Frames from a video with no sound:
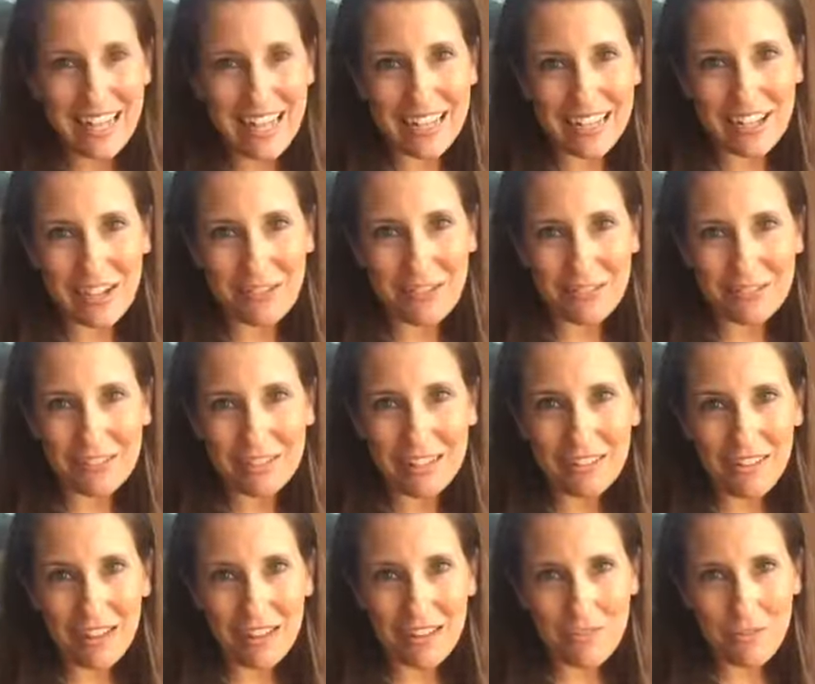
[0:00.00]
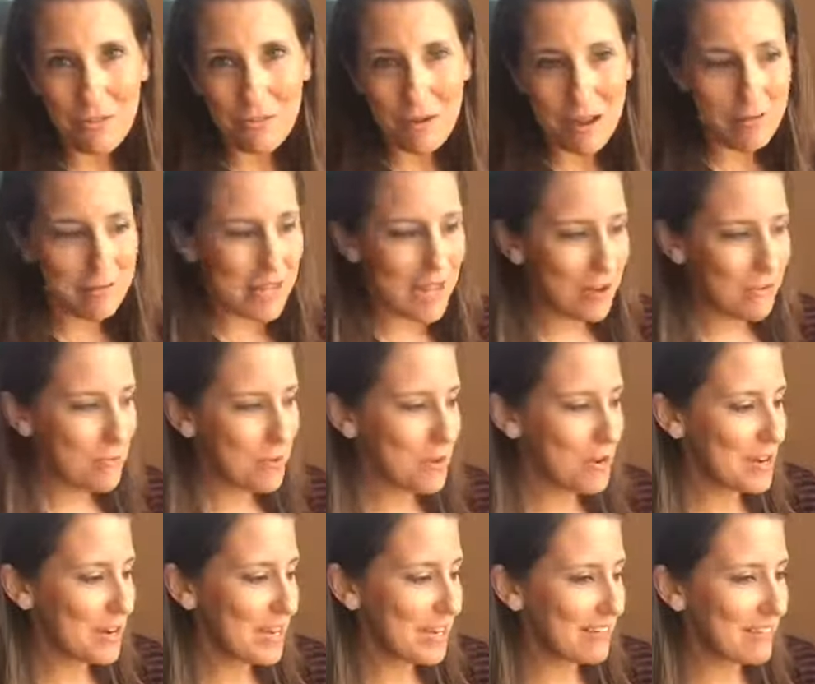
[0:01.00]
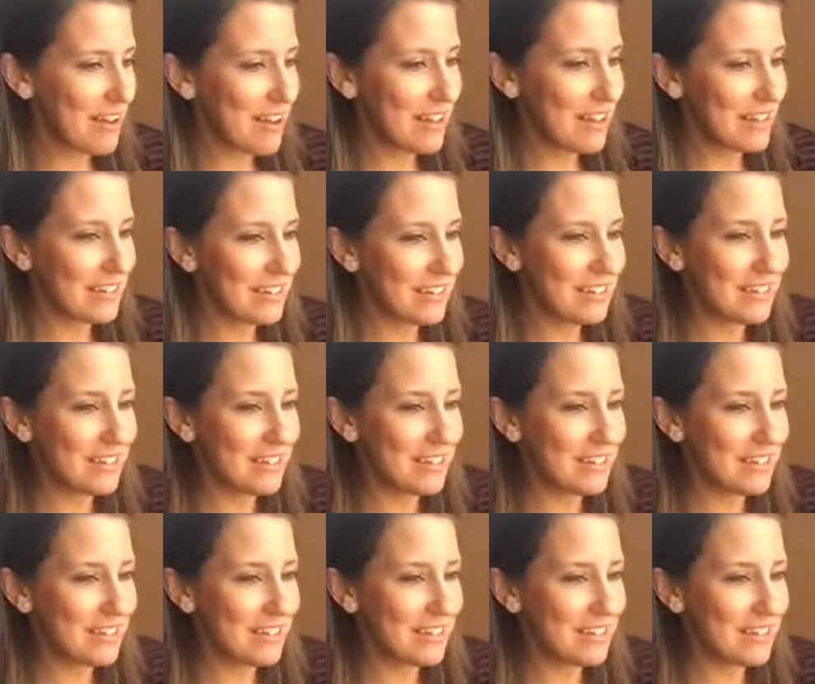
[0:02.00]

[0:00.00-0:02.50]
I know a lot of you are probably at work and not